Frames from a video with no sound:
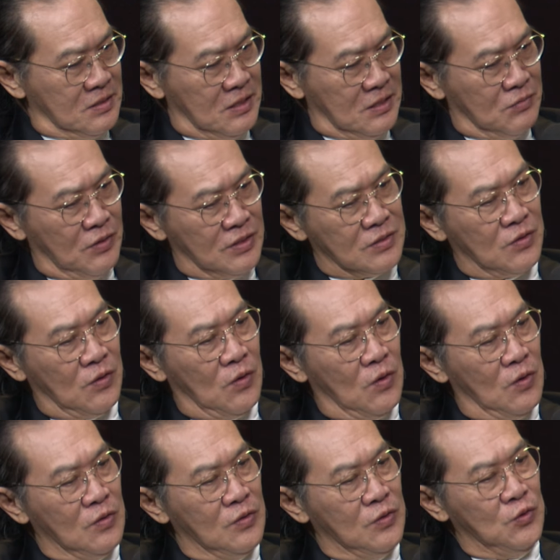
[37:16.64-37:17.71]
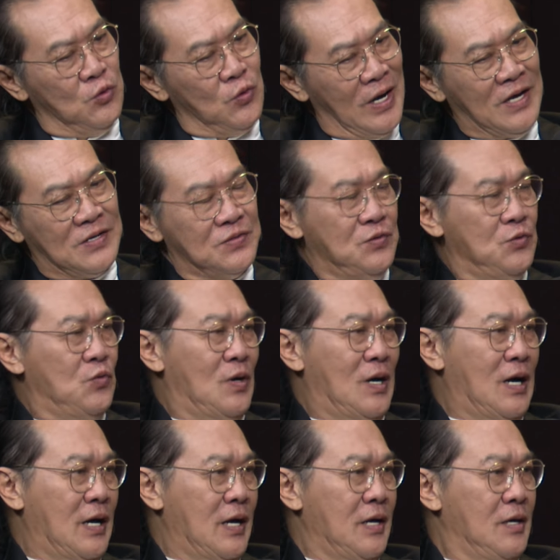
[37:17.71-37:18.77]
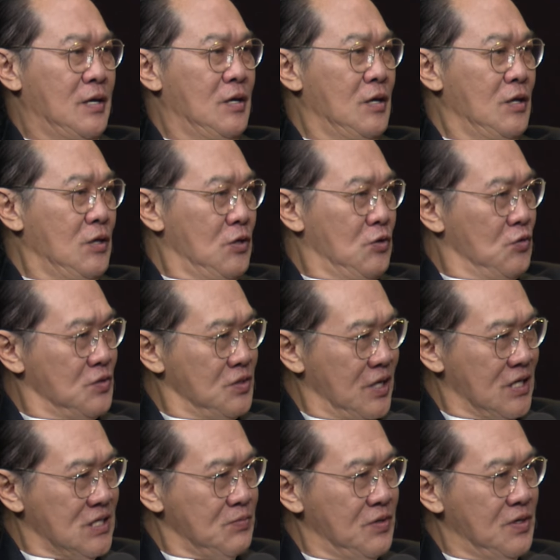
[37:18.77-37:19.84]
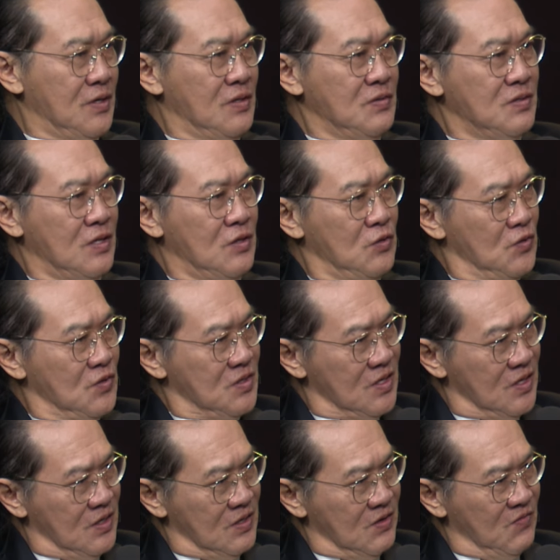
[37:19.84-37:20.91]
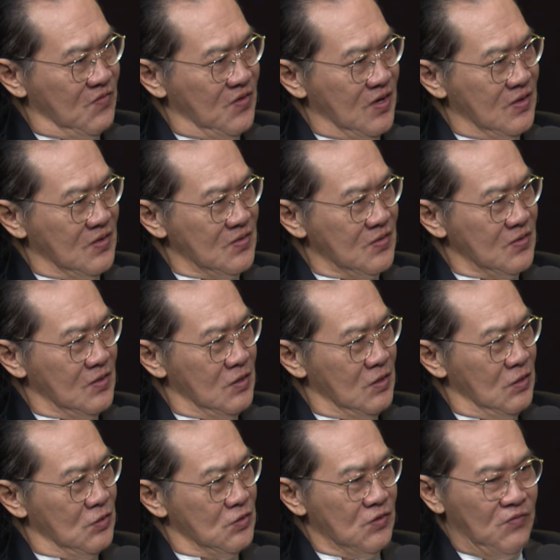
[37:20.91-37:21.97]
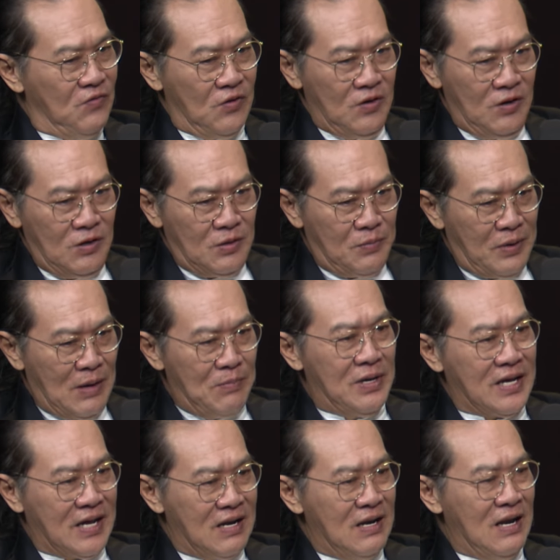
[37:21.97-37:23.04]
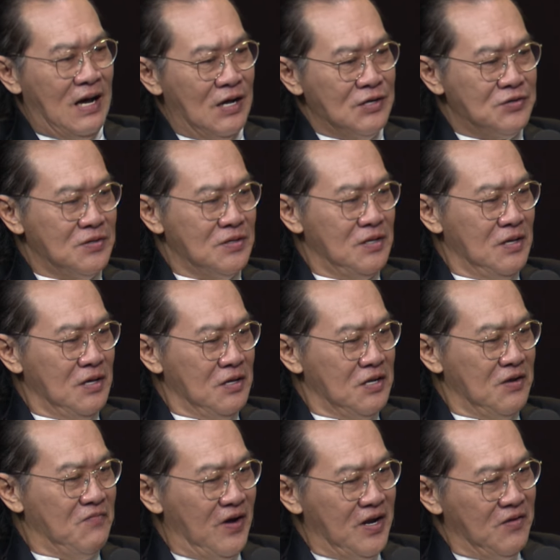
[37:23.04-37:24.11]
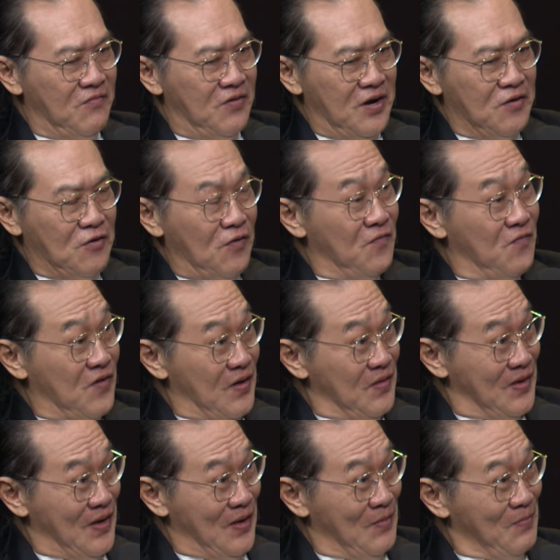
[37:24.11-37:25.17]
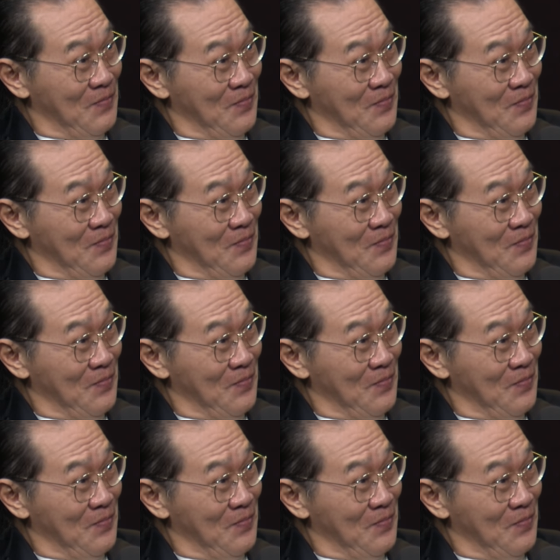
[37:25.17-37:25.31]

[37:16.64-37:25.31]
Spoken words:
what's called UX UI, user experience and user interface. So for a lot of the public at large, they find it very confronting